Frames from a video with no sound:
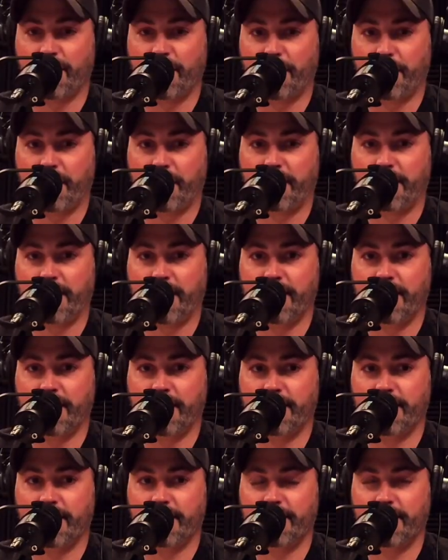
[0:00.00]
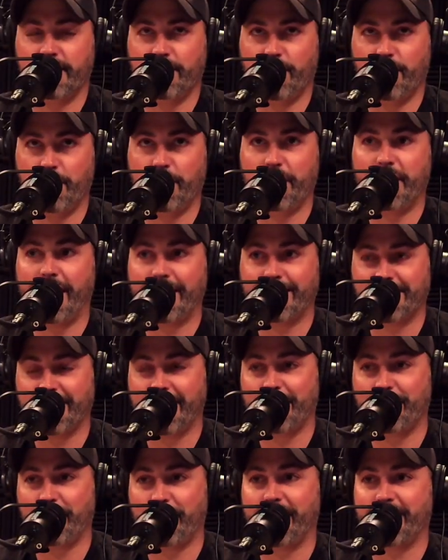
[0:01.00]
thing that when we got to
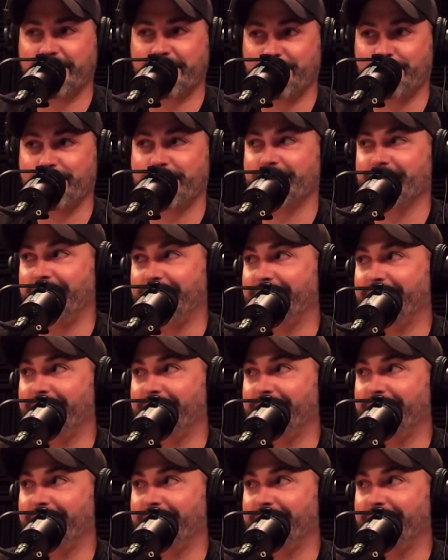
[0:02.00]
that point, because it was late,